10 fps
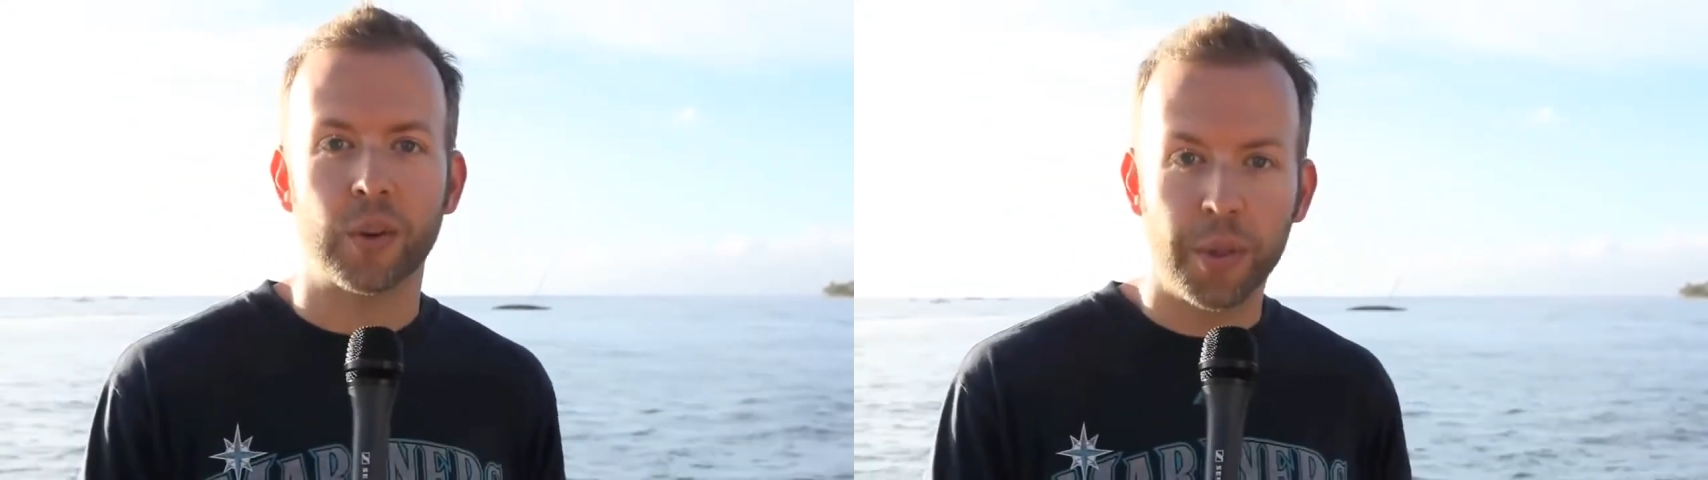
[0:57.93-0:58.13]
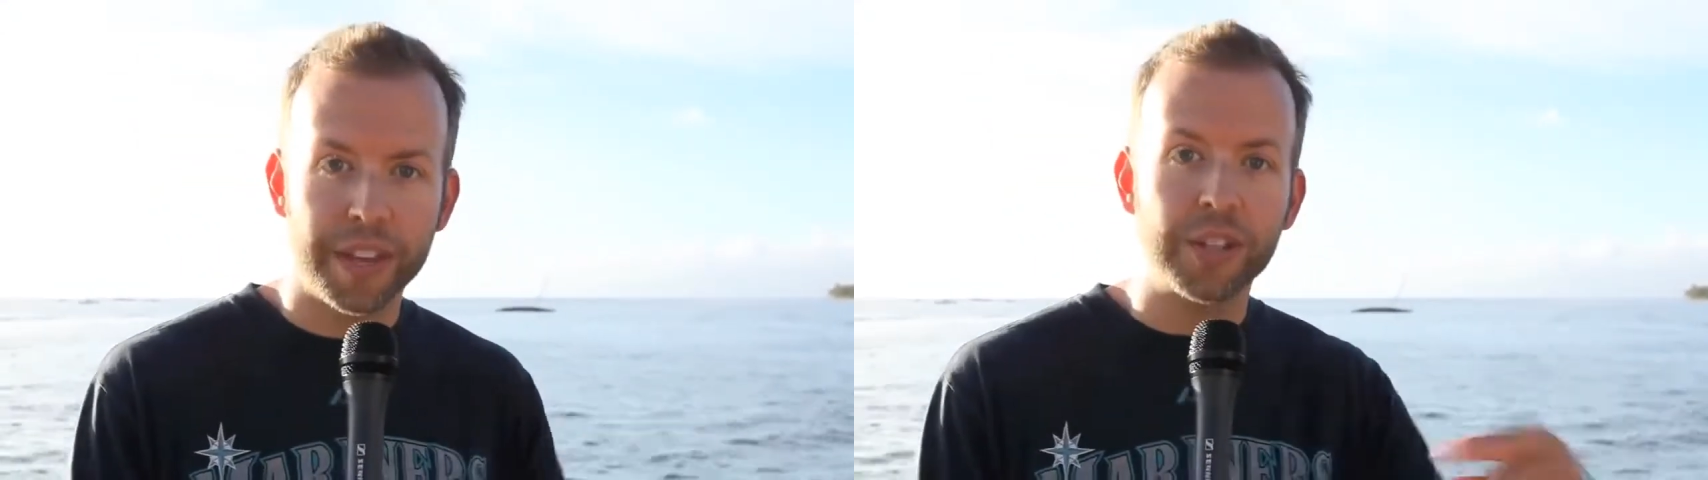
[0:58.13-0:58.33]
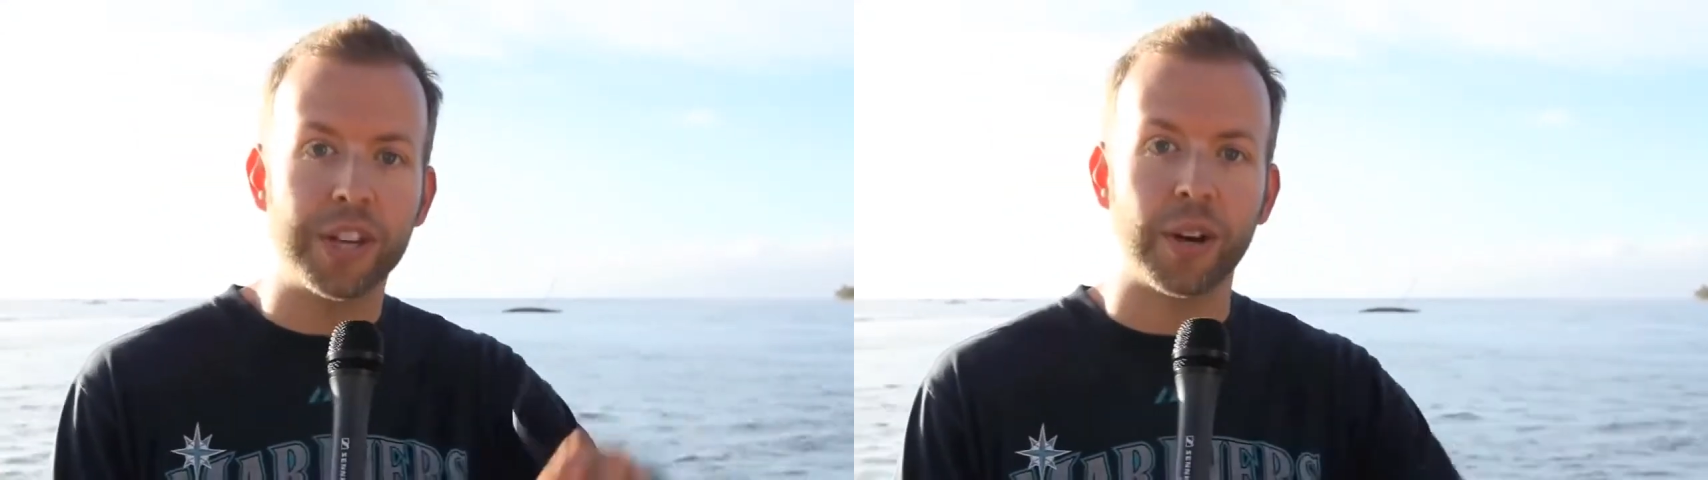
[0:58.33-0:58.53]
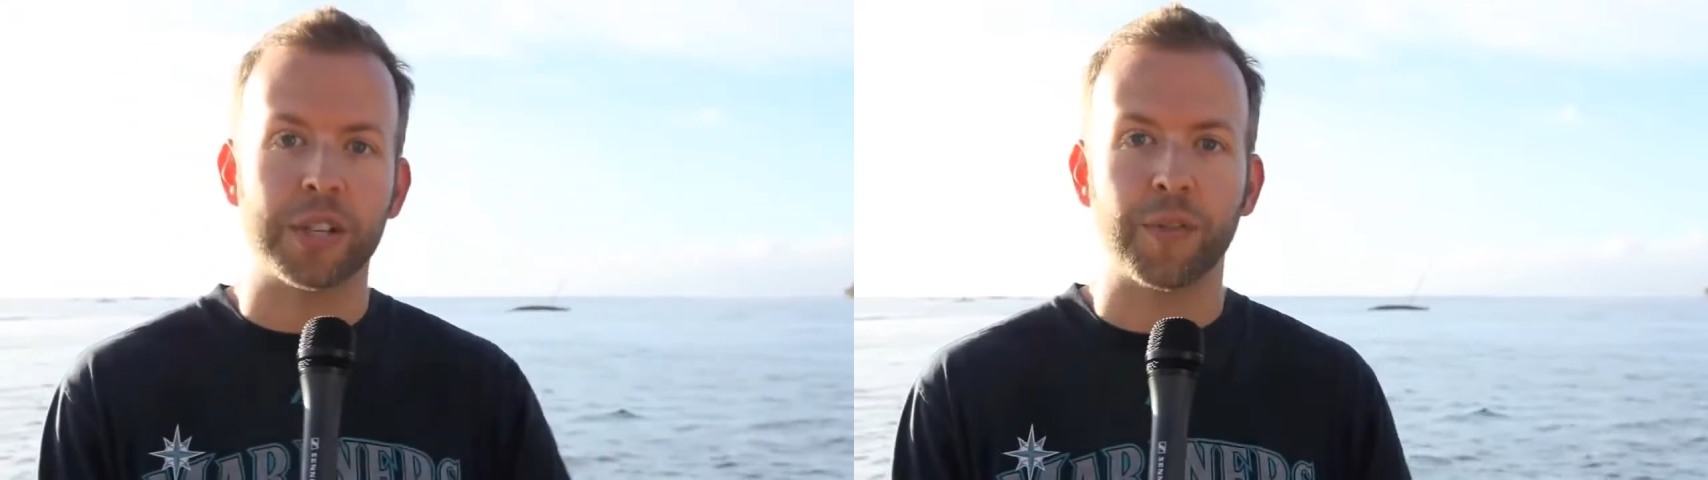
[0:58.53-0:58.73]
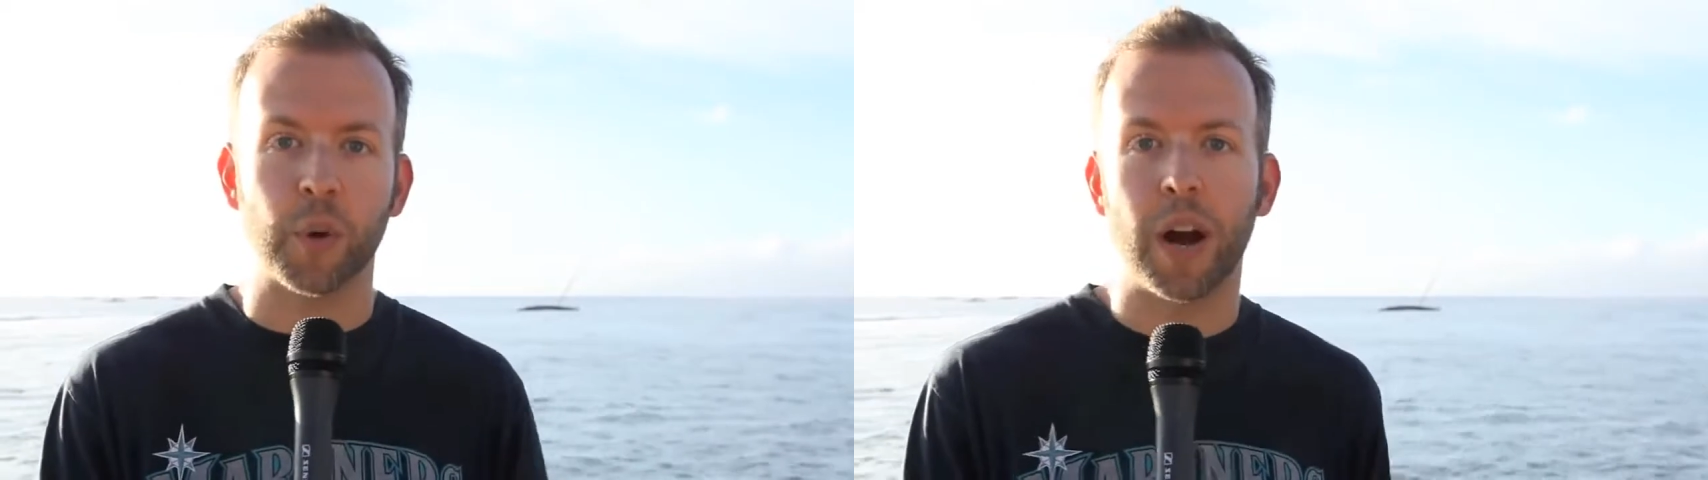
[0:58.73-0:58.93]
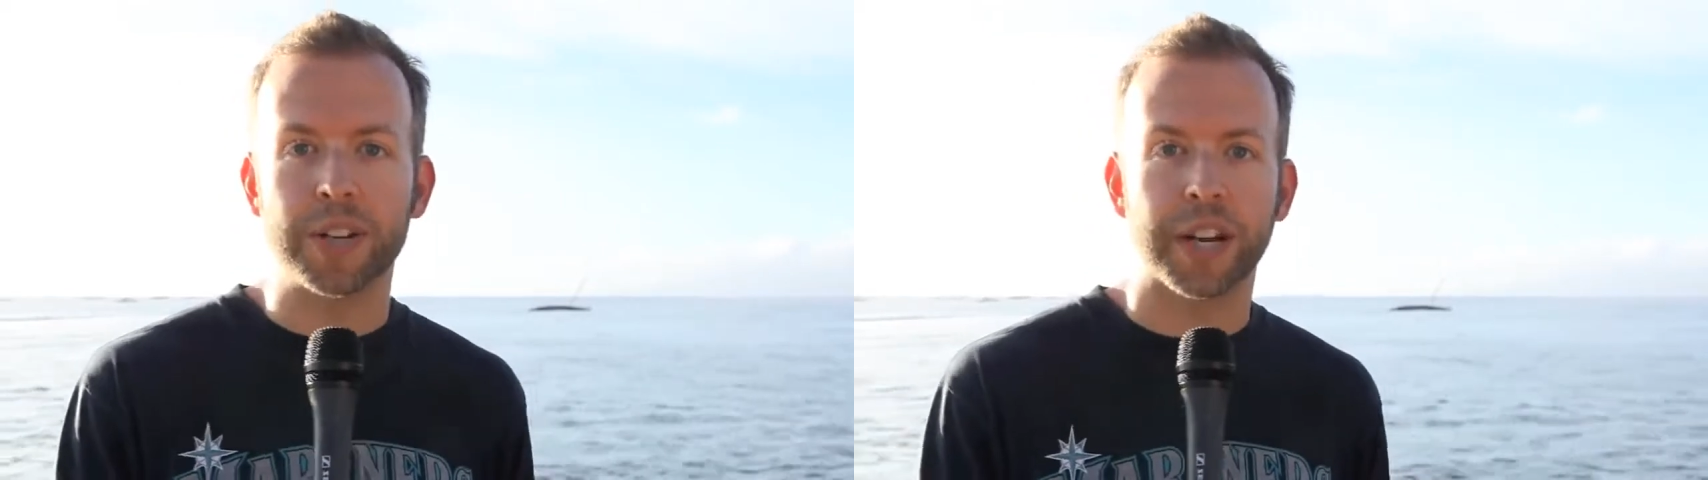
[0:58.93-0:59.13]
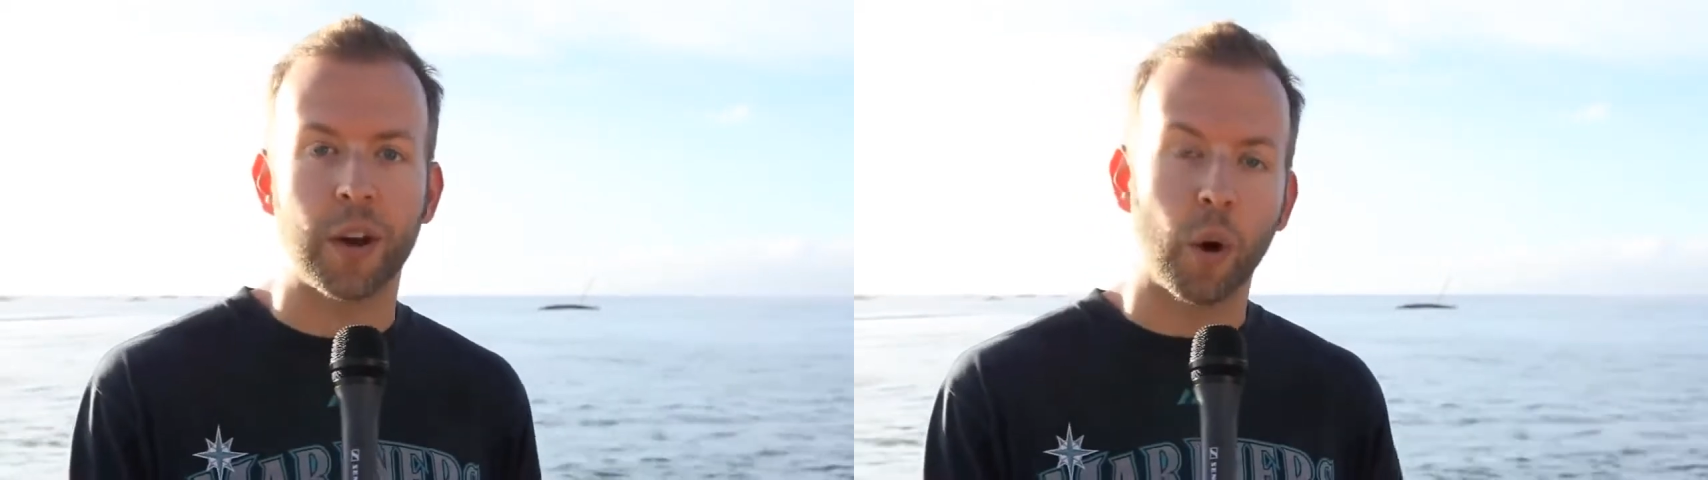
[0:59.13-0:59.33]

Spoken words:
or this year's if you're watching it,